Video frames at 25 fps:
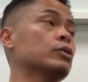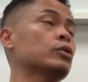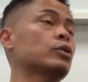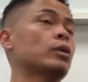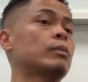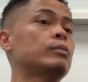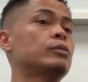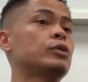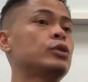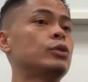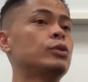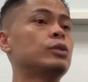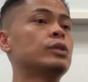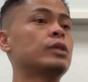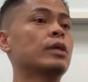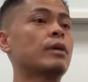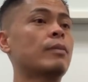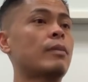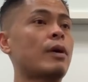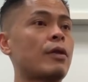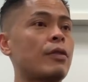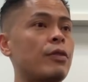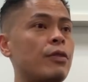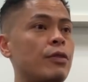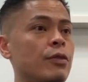So I'm choosing
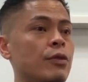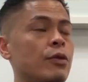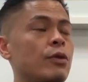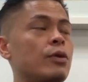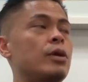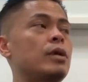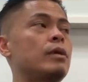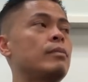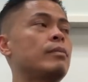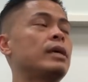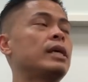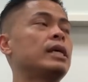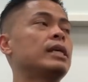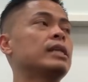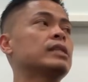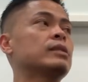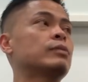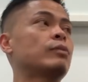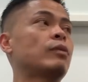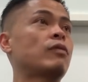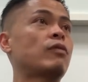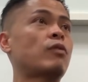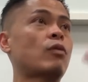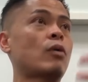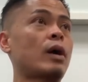about 30 minutes
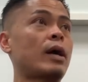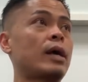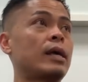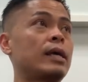before